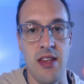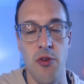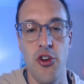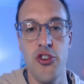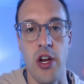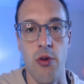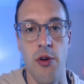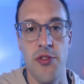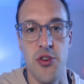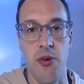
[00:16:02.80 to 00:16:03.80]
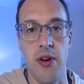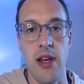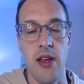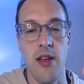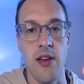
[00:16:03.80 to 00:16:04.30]
the emerging growth
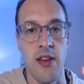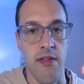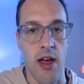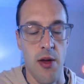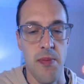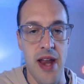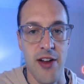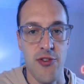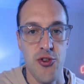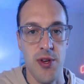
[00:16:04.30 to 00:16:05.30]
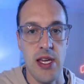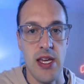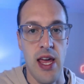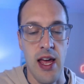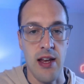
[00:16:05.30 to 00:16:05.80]
story develop
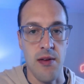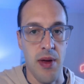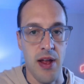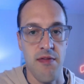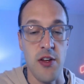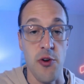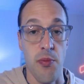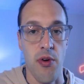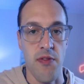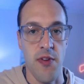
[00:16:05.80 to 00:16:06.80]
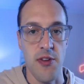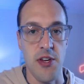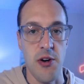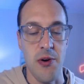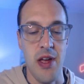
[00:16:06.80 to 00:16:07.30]
naturally and benefit your
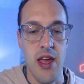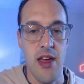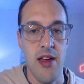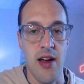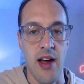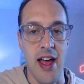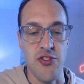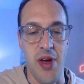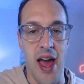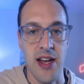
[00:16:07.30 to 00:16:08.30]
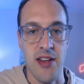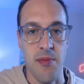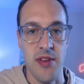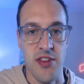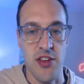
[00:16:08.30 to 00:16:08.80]
portfolio uh, as you add to
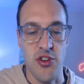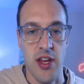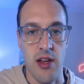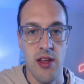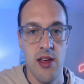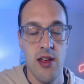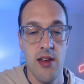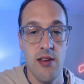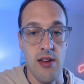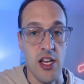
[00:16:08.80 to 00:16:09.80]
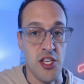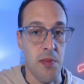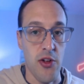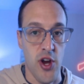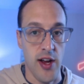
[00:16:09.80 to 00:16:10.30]
the position in
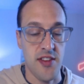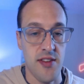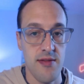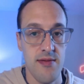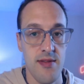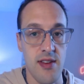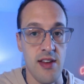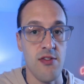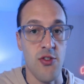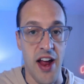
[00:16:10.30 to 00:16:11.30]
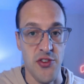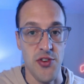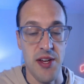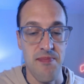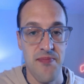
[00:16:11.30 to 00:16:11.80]
small chunks
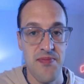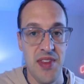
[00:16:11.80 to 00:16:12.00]
gradually.